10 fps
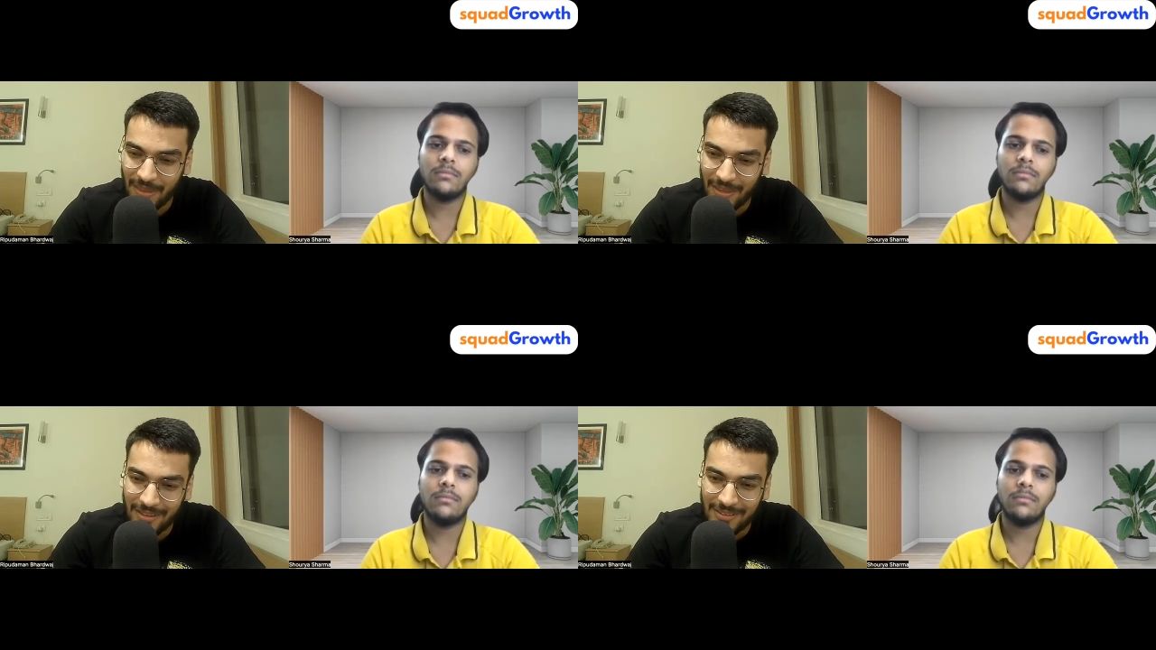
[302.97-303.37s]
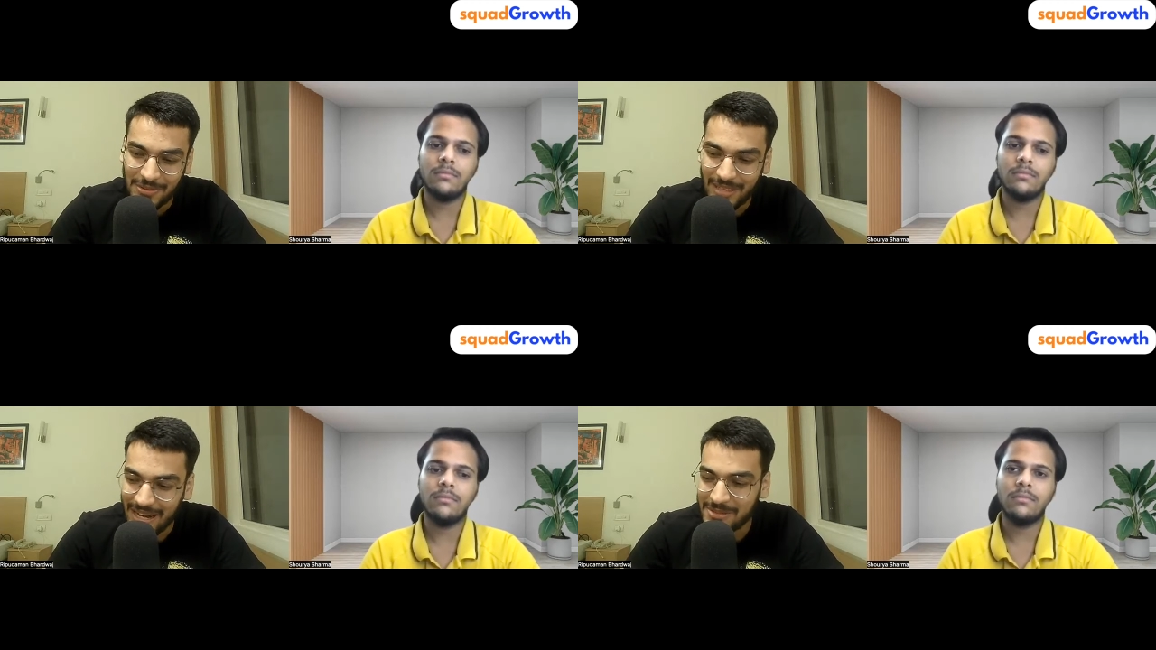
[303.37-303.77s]
Speaker 1: that's
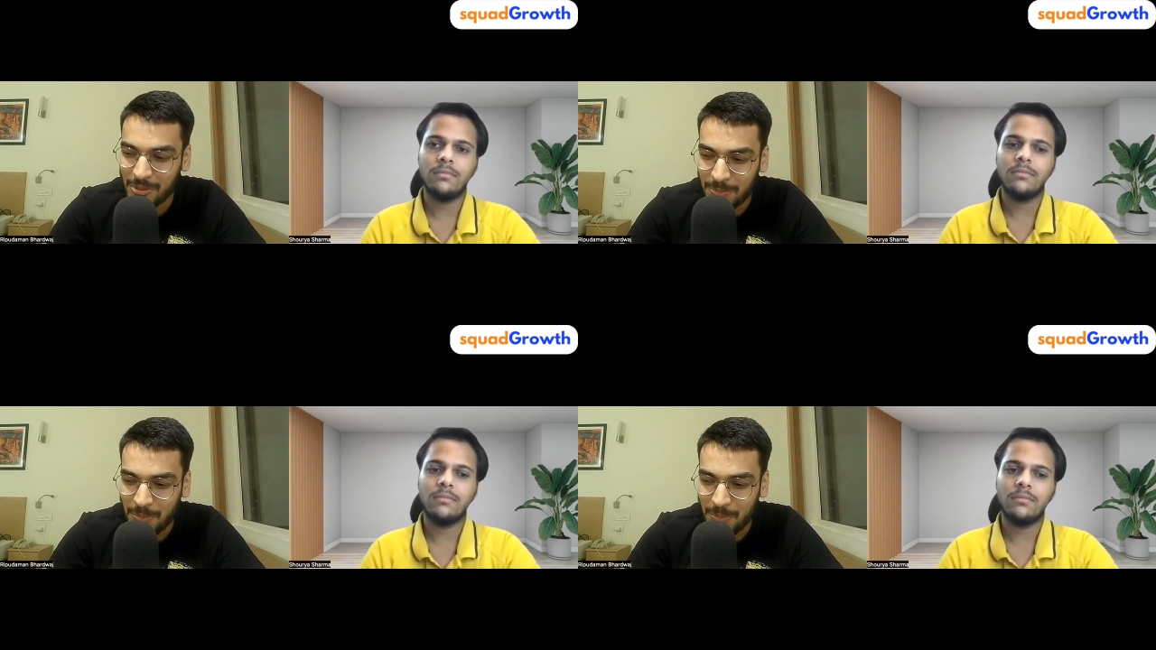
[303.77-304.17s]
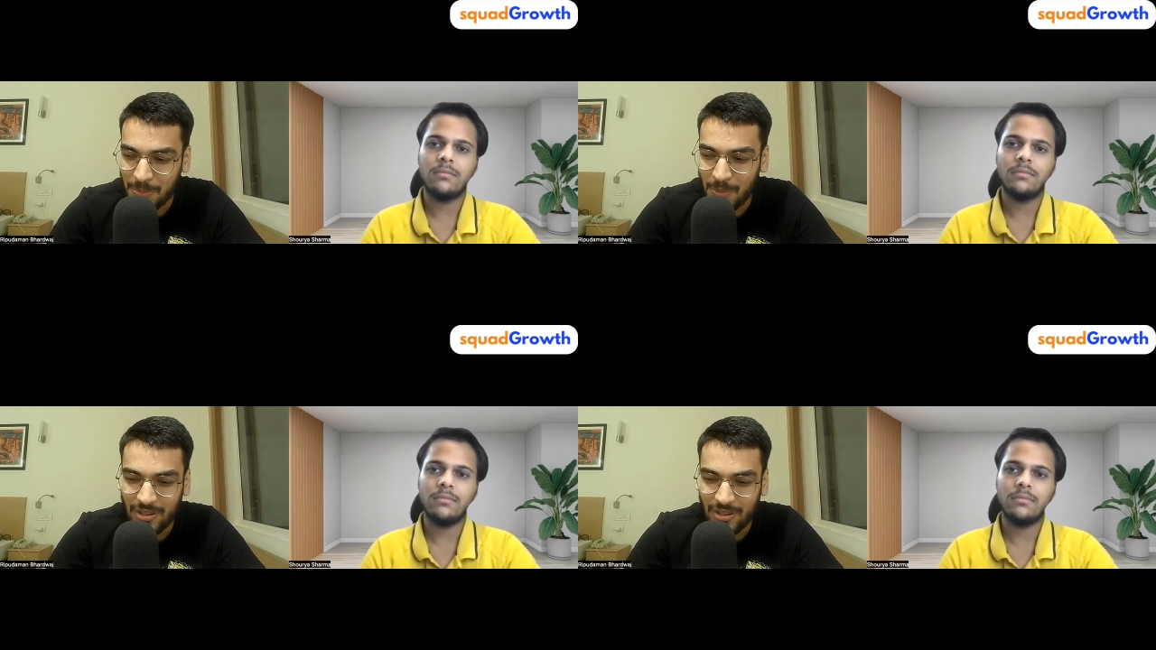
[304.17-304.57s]
what
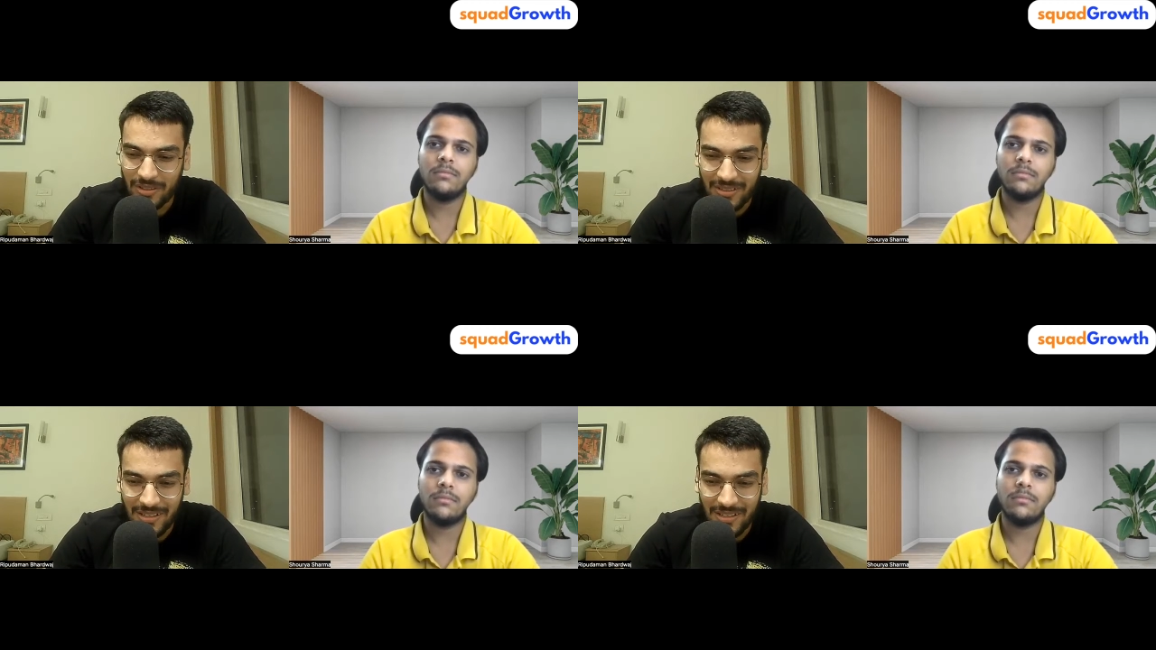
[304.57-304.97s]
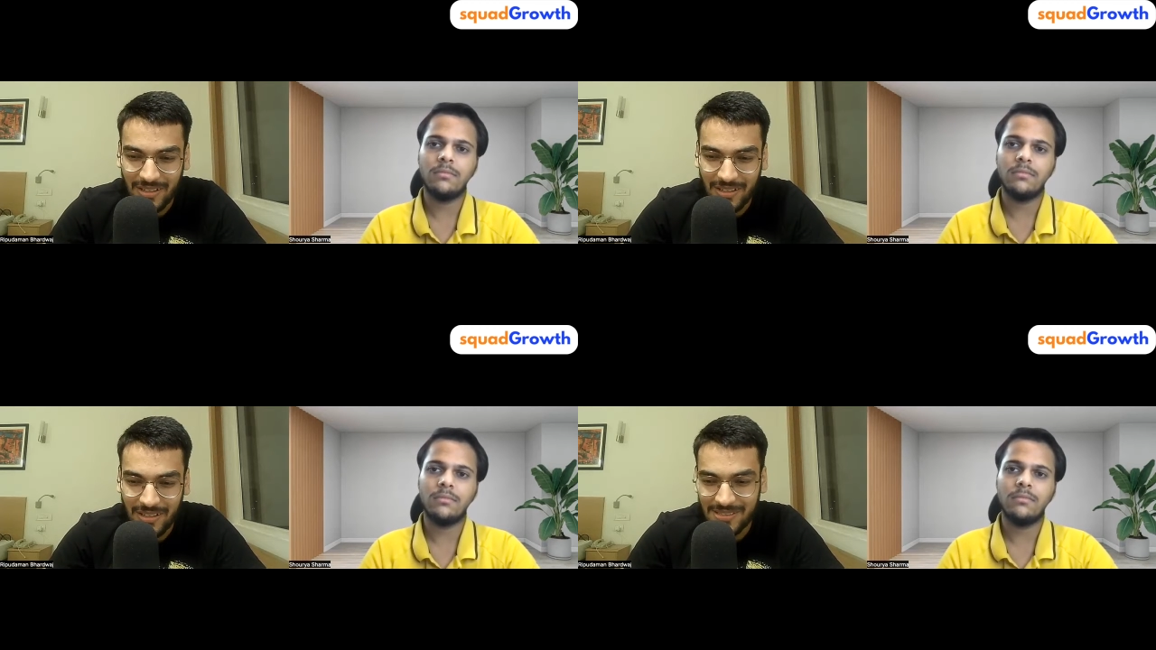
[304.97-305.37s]
podcasts
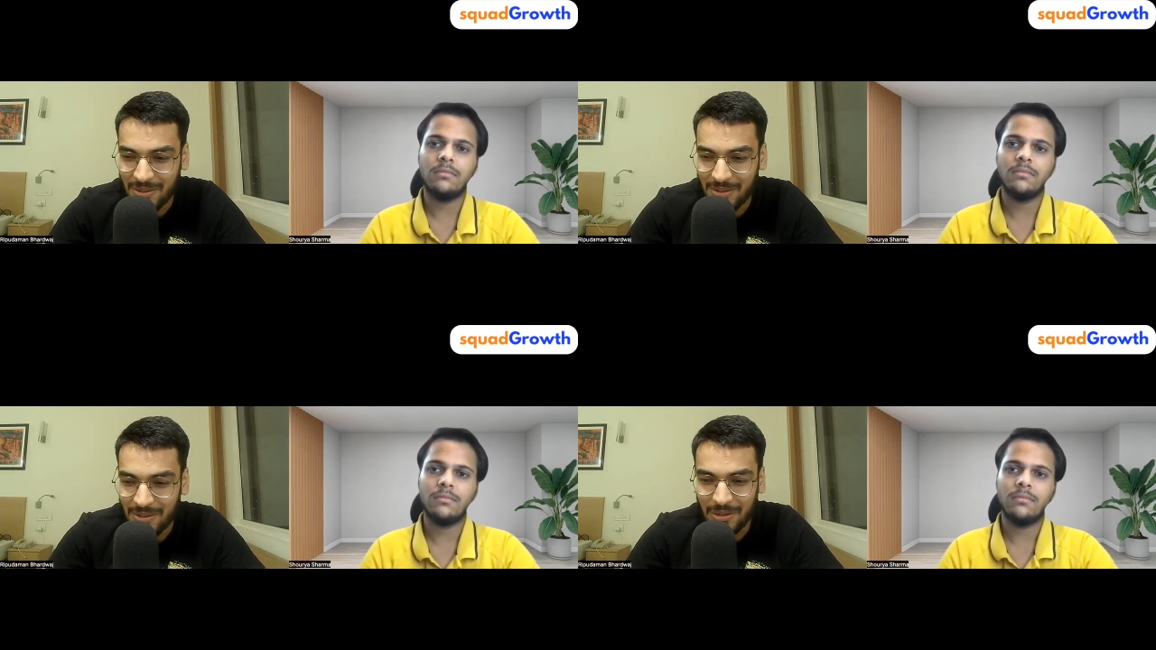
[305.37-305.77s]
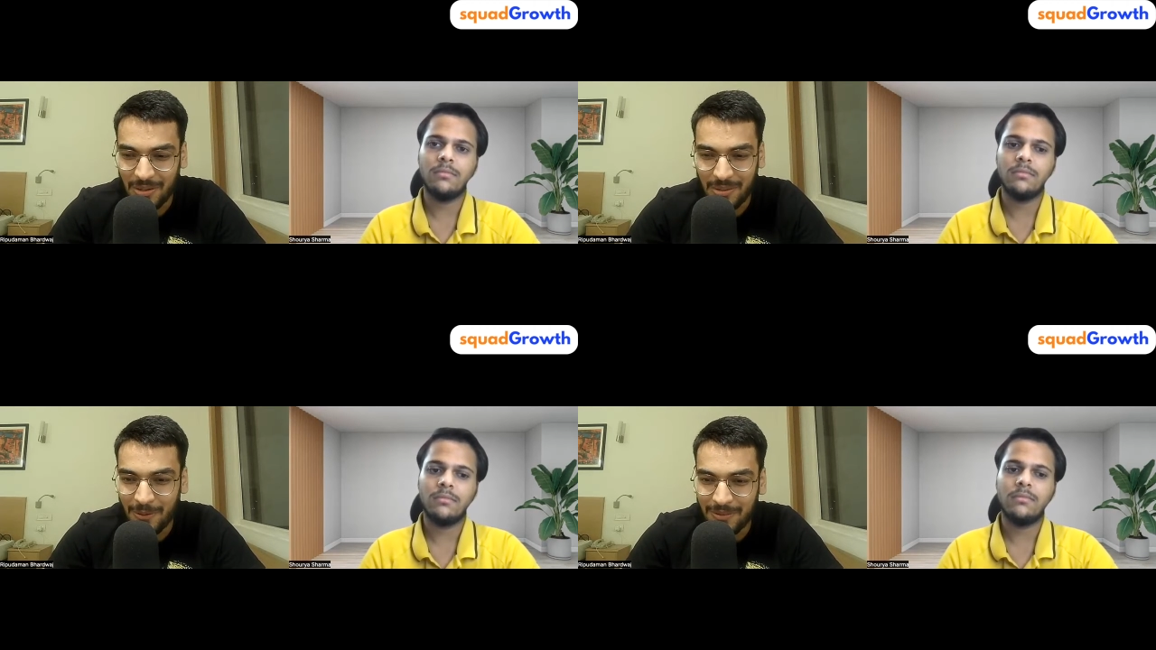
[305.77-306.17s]
are all
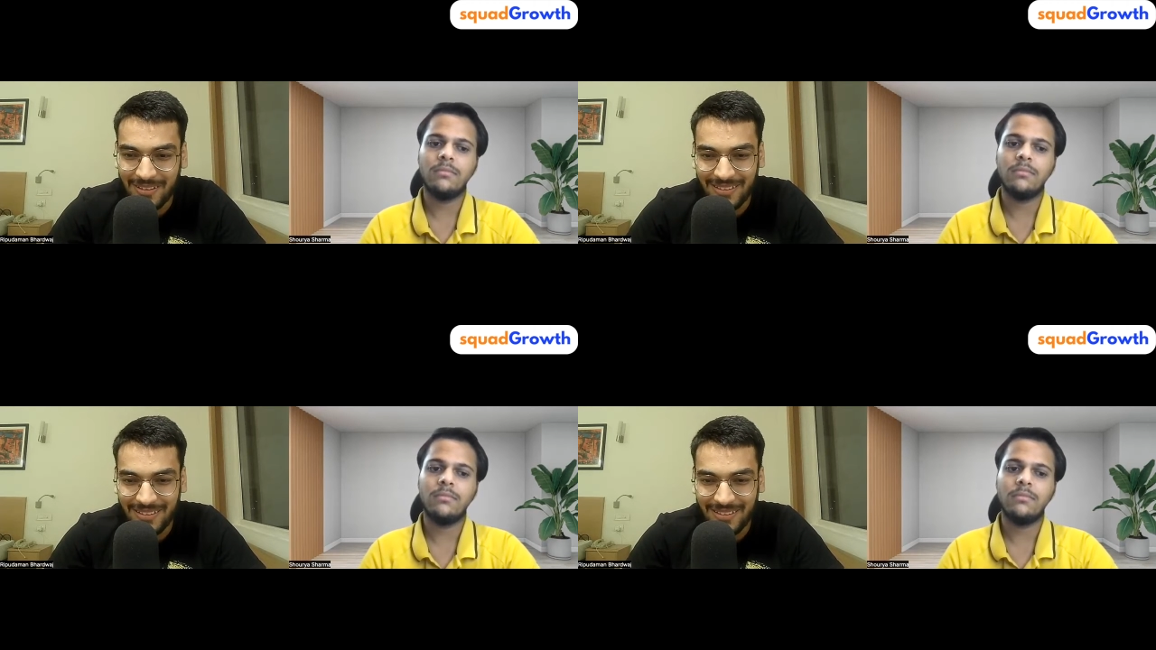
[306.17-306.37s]
about.